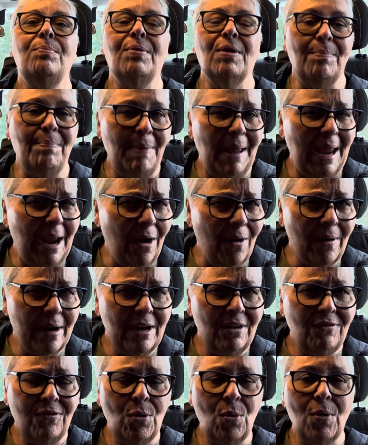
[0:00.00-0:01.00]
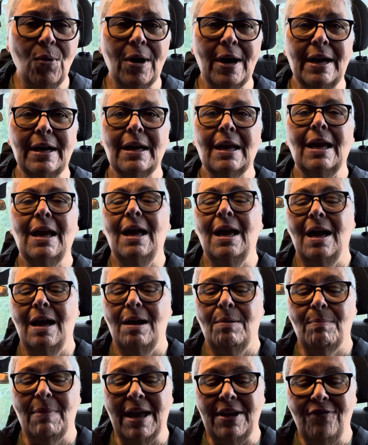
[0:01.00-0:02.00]
preparing for it.
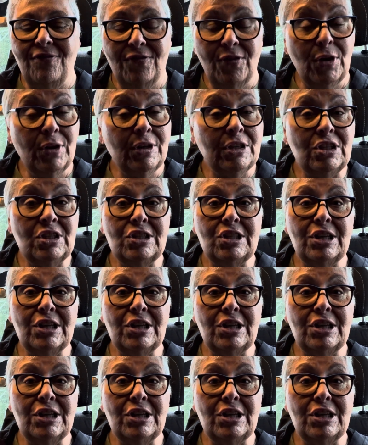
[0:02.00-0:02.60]
My first